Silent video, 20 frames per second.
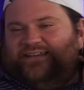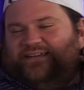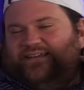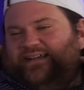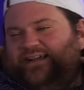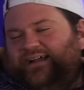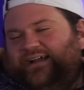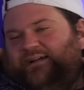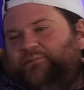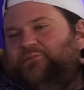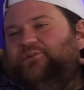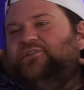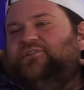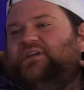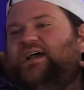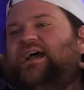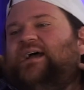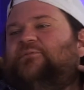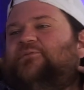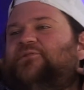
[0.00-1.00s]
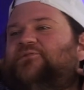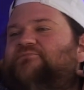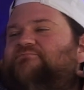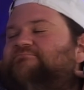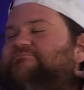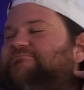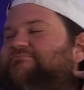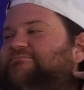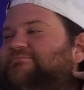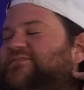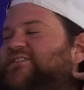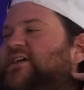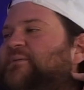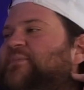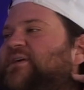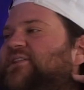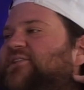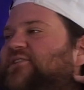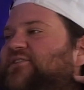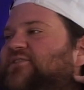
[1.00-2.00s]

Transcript: I would limit the